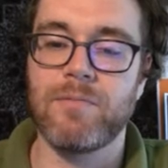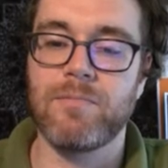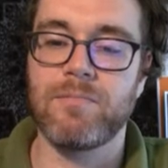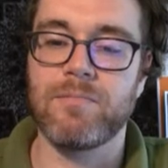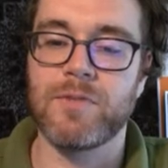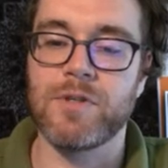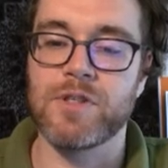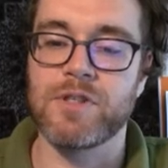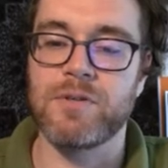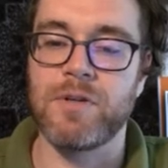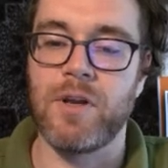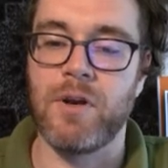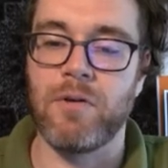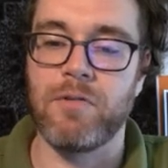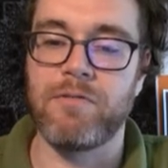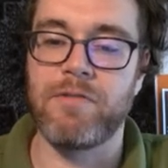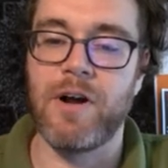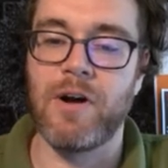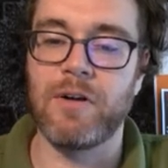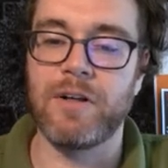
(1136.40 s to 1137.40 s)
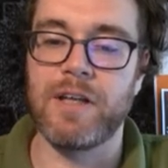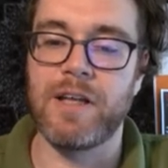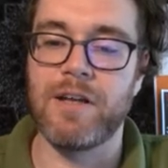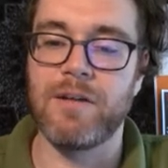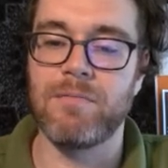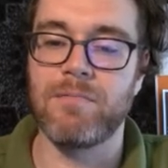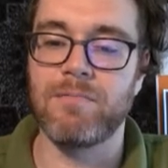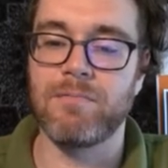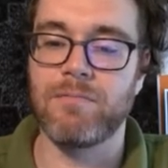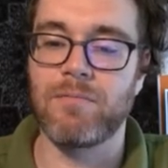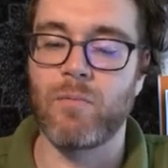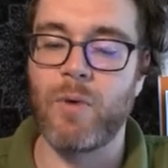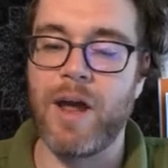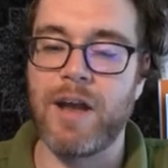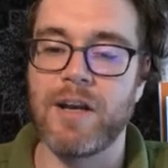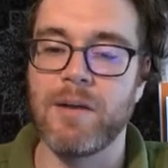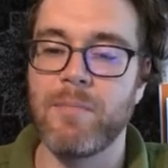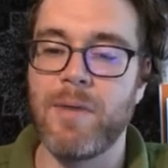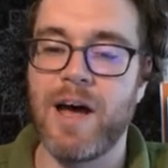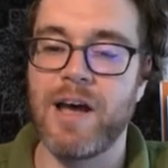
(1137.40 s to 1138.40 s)
Just, fairly
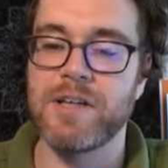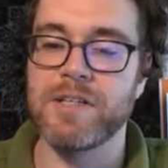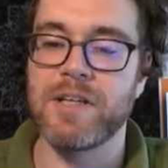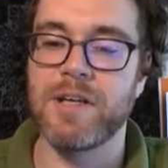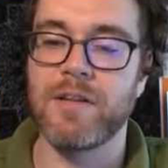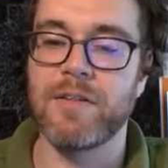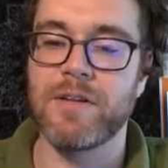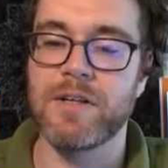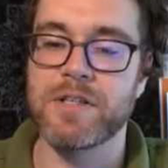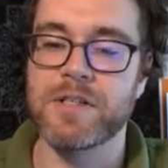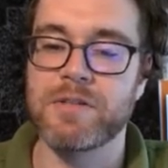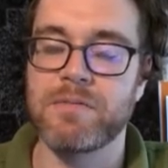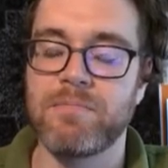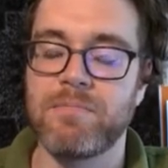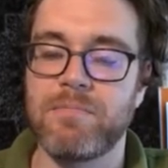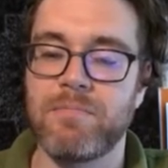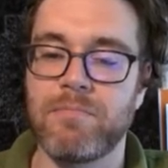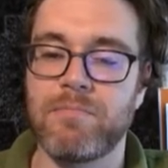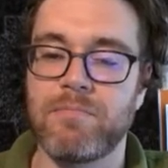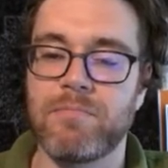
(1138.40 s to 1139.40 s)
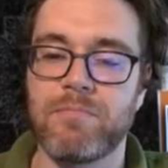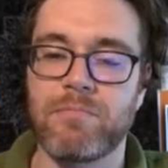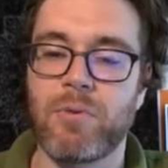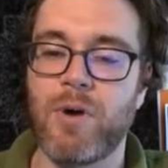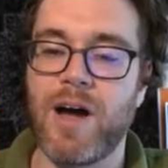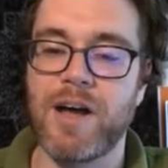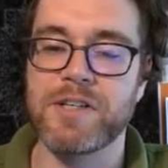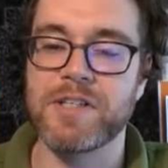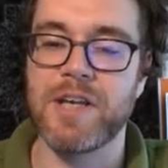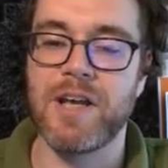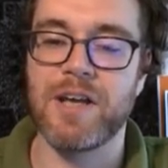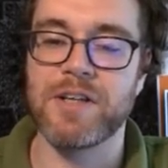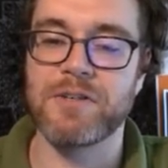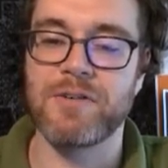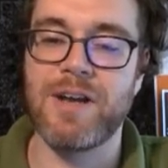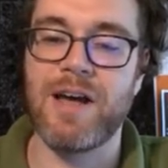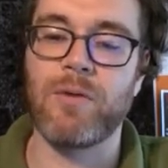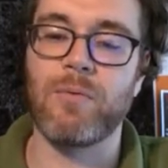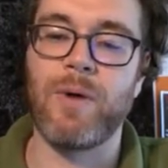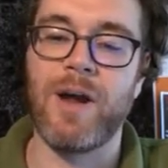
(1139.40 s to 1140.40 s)
randomizing this process, or
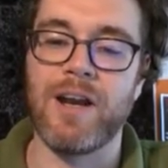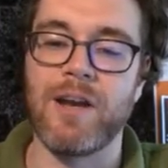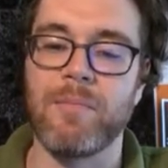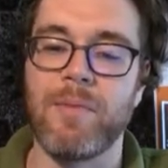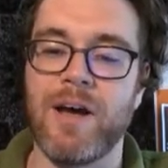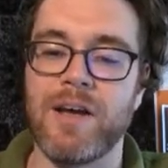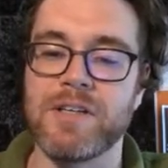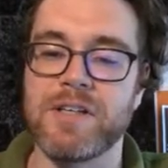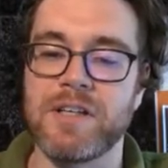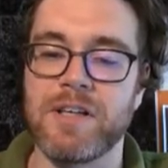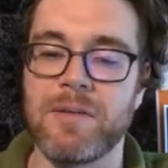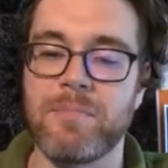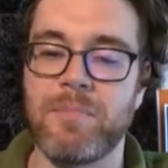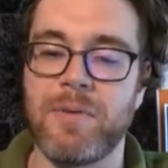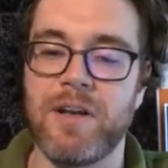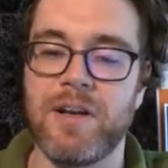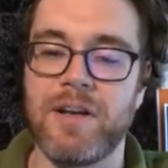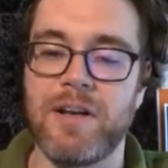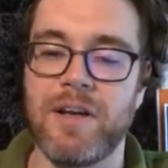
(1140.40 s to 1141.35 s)
not randomizing it, but